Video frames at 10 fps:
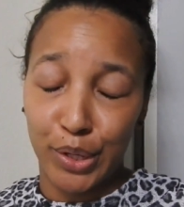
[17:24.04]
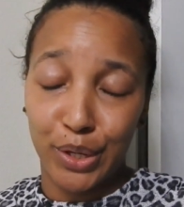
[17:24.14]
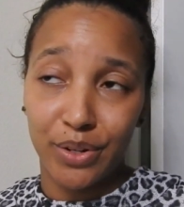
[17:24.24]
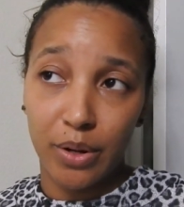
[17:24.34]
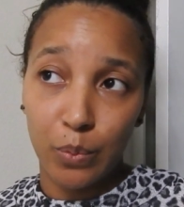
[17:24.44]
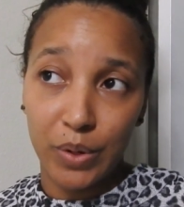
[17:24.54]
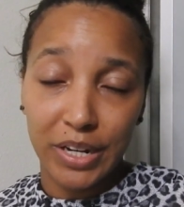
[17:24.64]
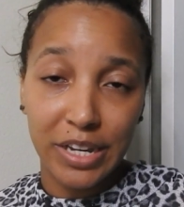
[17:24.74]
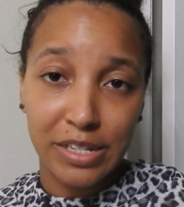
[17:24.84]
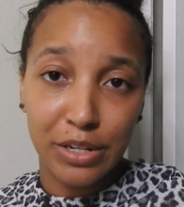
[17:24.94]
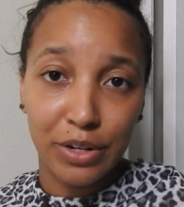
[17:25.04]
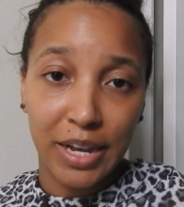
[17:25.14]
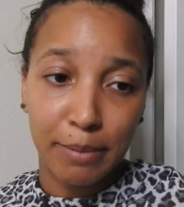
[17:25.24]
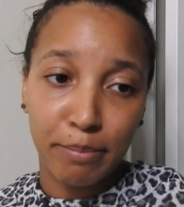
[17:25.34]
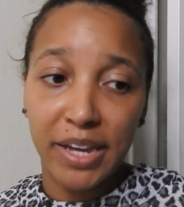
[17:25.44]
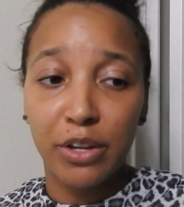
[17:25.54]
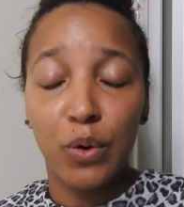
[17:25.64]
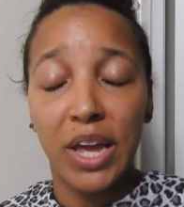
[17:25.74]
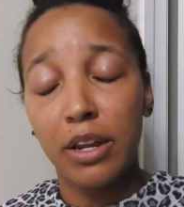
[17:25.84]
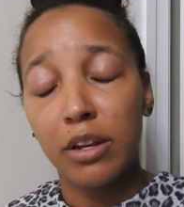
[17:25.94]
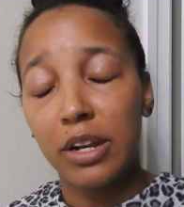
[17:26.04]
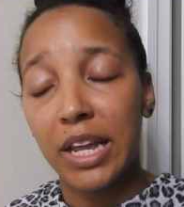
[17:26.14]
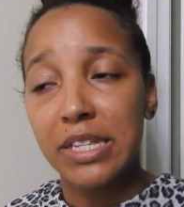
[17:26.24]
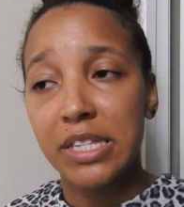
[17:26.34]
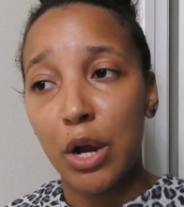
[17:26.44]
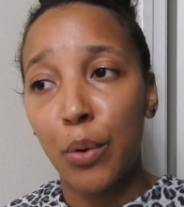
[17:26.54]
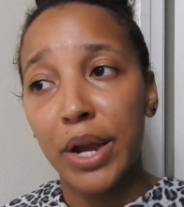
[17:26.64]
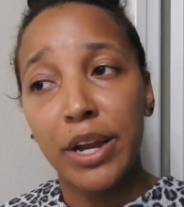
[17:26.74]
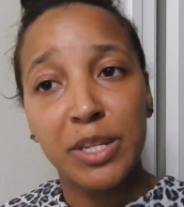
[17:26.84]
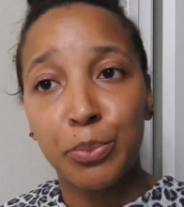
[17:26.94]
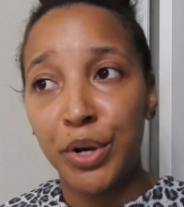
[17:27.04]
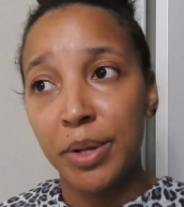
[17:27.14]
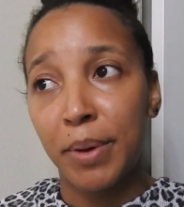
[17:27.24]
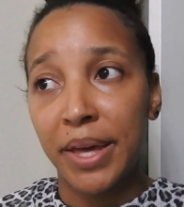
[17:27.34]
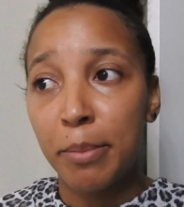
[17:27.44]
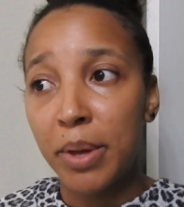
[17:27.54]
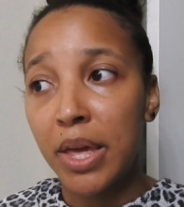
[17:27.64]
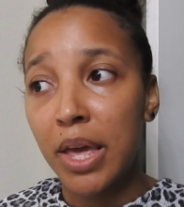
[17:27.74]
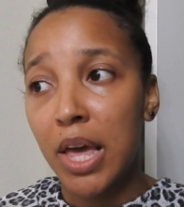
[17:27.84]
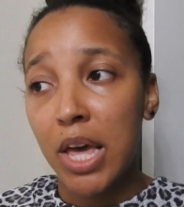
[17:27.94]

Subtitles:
you know what, this look like Michael and it look like Sarah and it's a pretty baby.